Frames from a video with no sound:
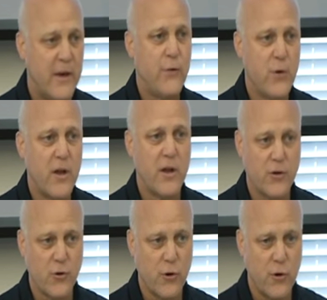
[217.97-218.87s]
if you can
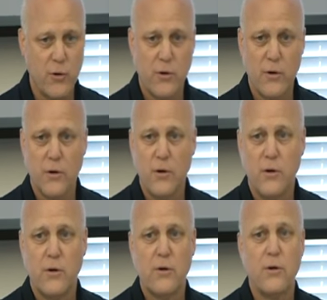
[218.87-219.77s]
control,
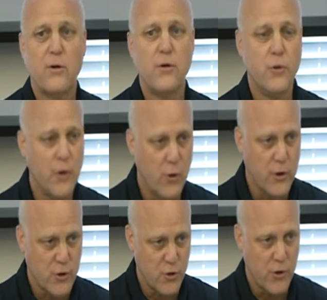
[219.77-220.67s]
you don't
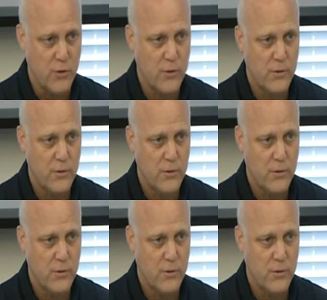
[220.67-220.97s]
control.